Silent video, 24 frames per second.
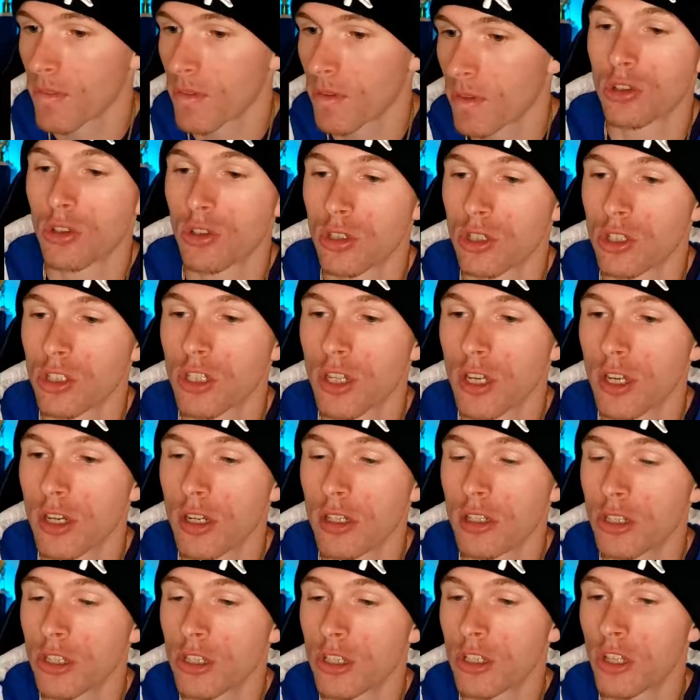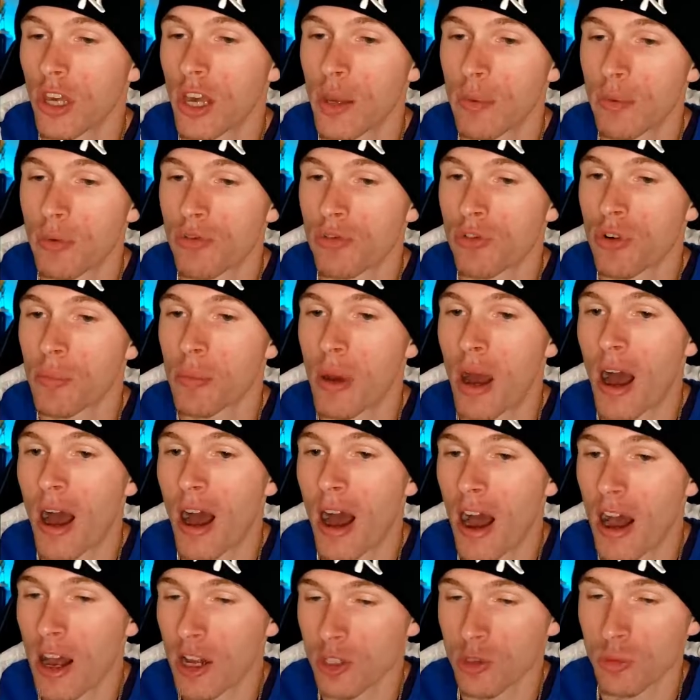So this kid escaped from a
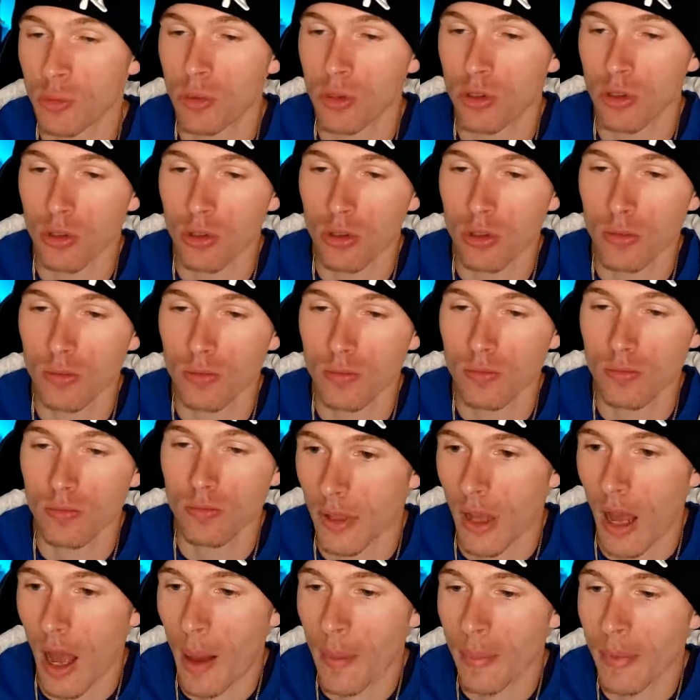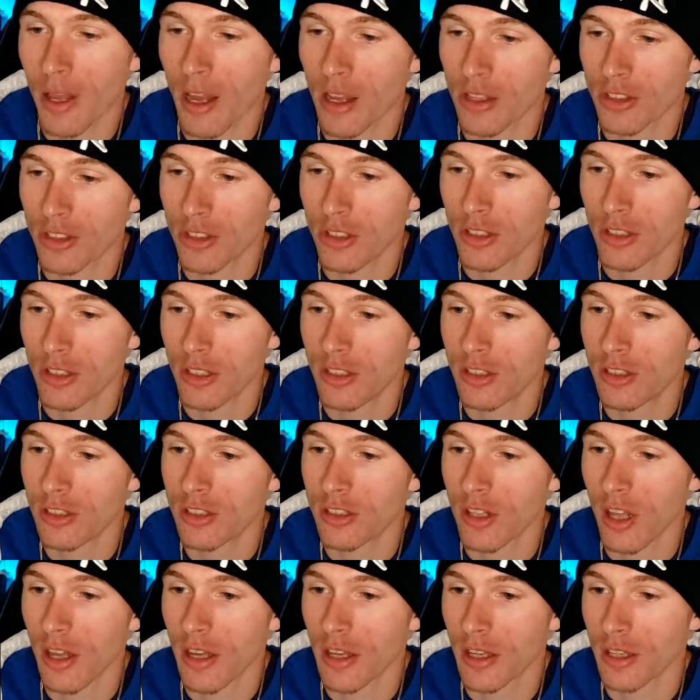hospital. I'm guessing he's
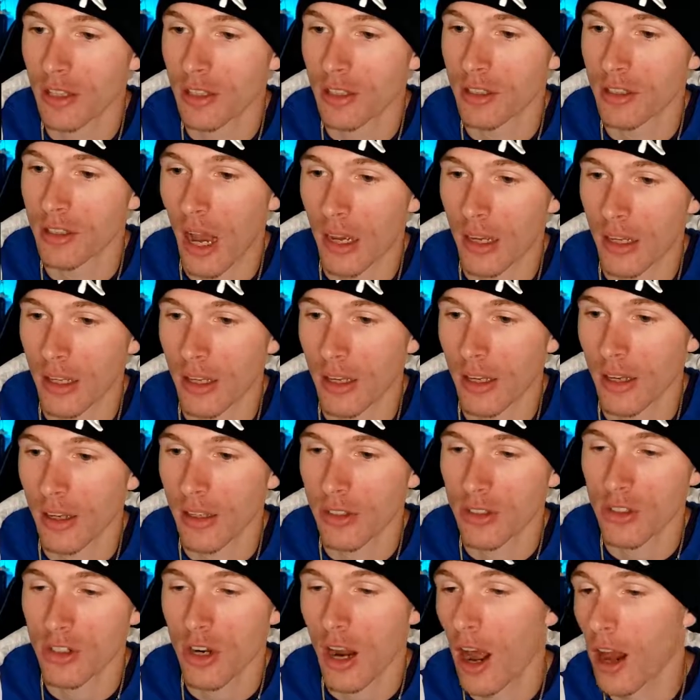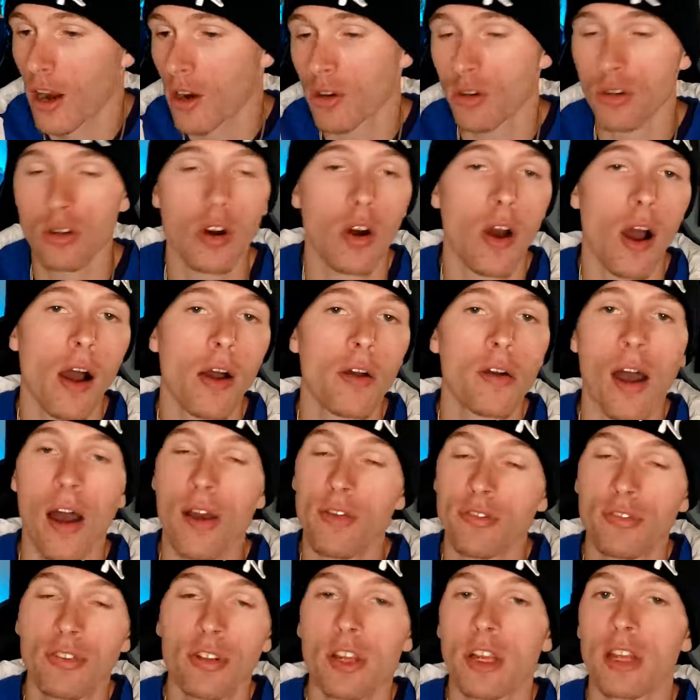like got cancer. I don't know.
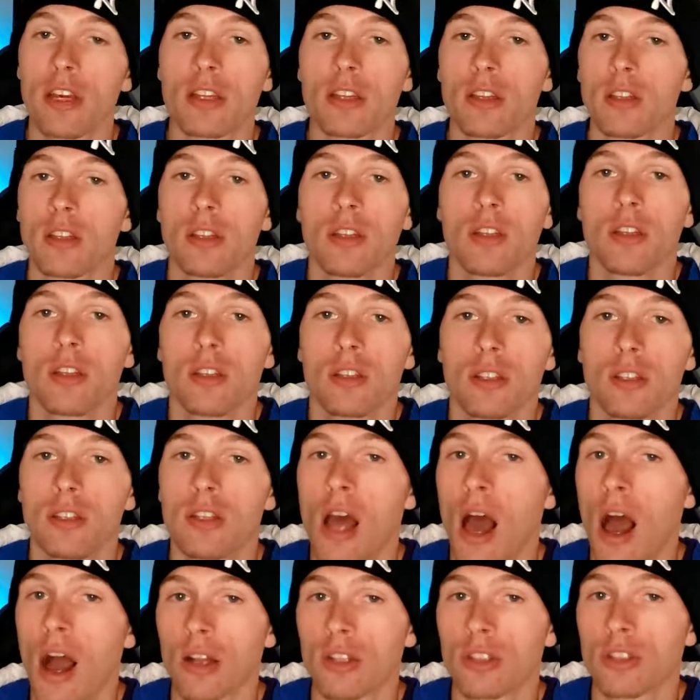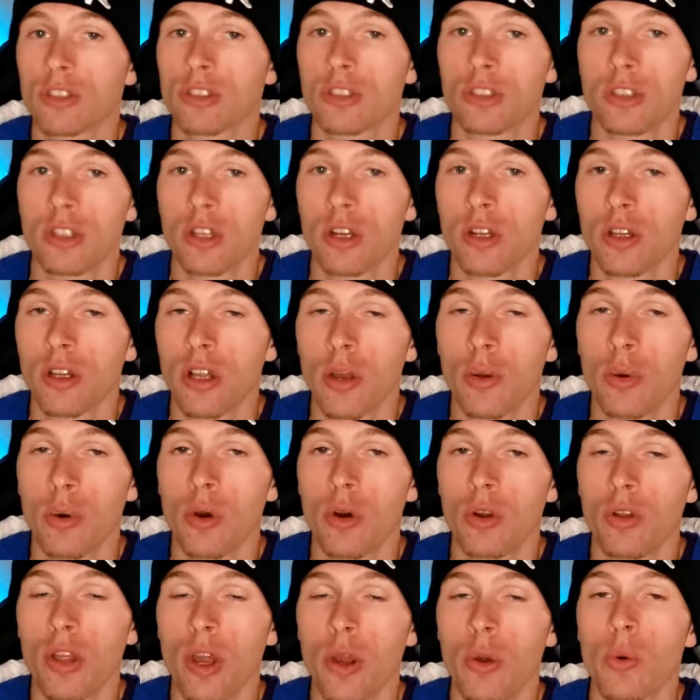I, I feel like the doctors in there, they
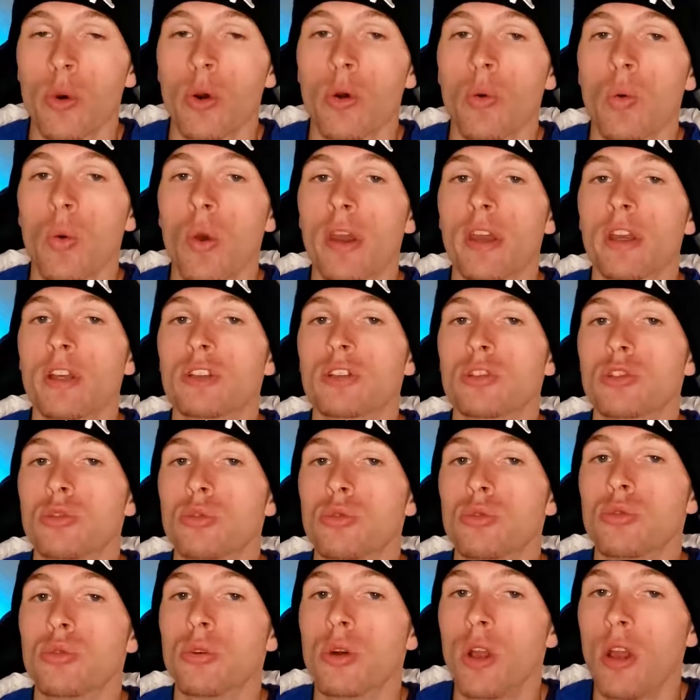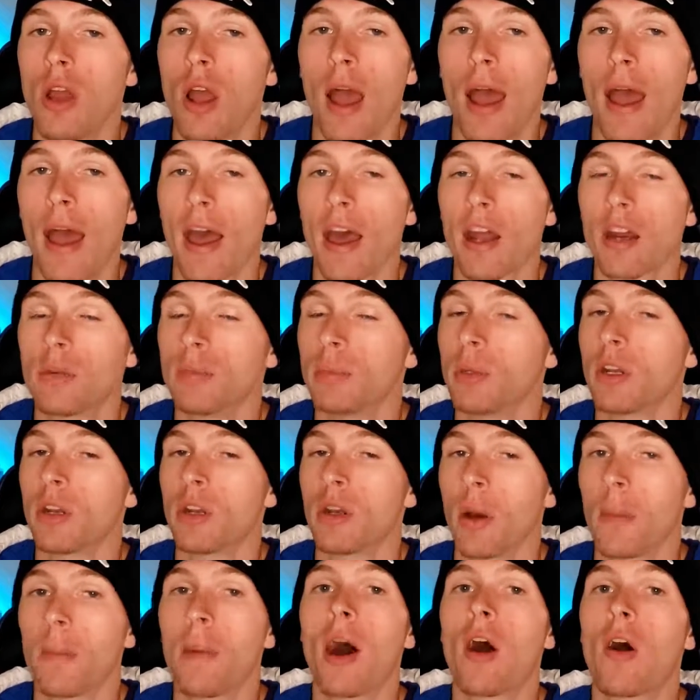were they were way too
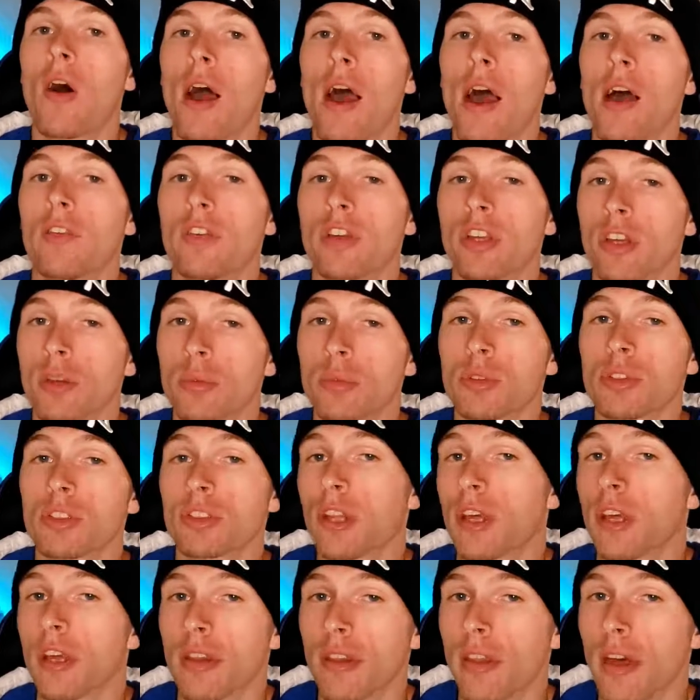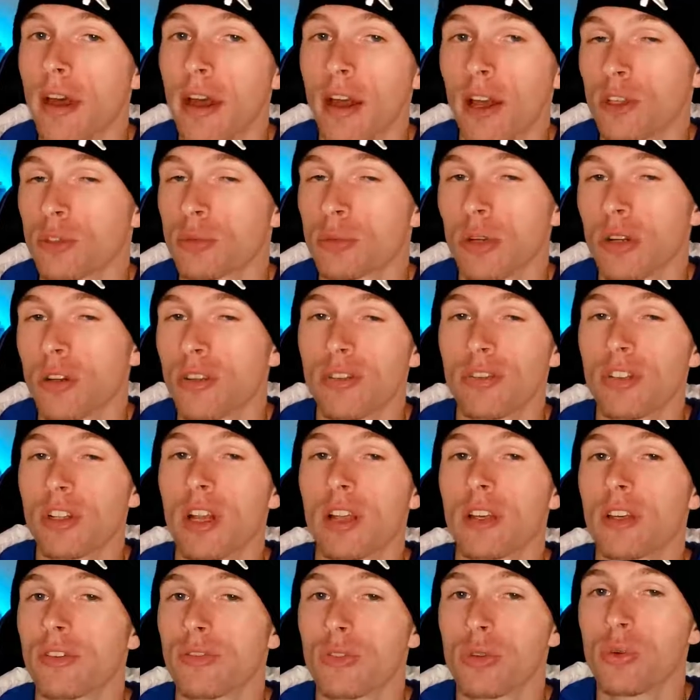adamant about having him stay in the hospital. I feel
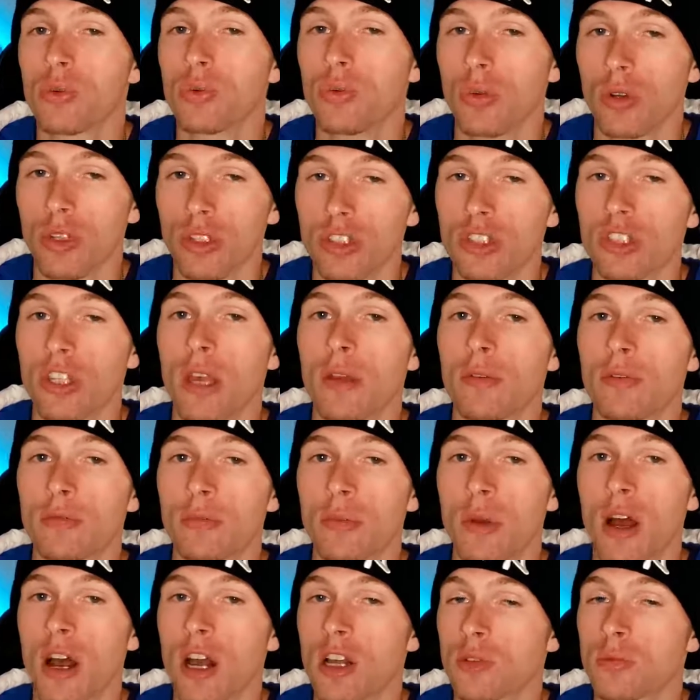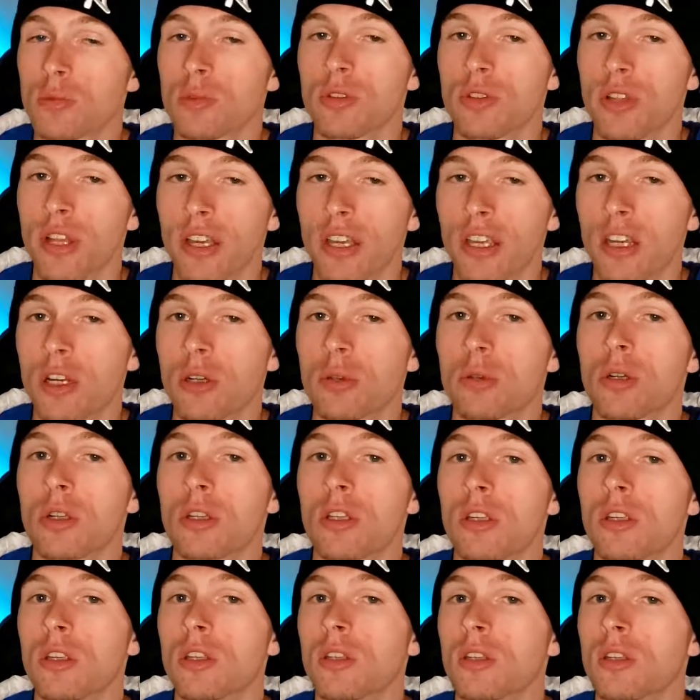like if you escape from a hospital, they can't
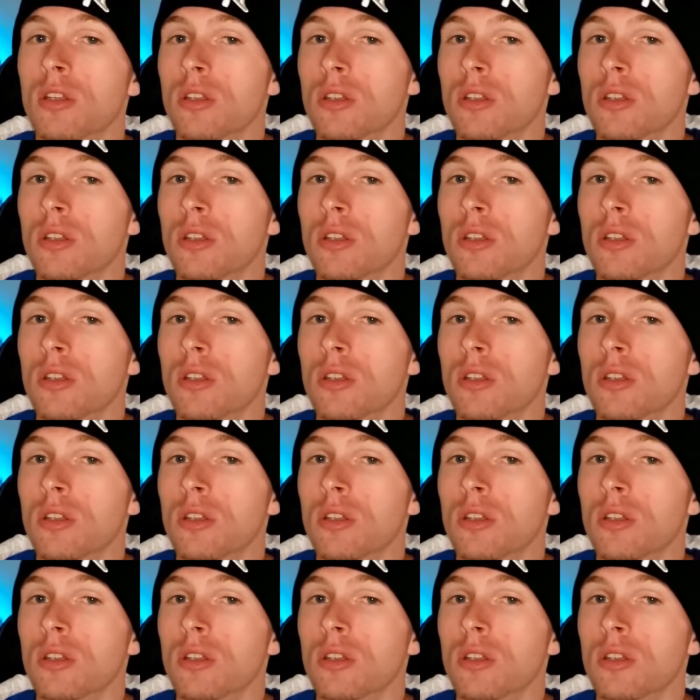really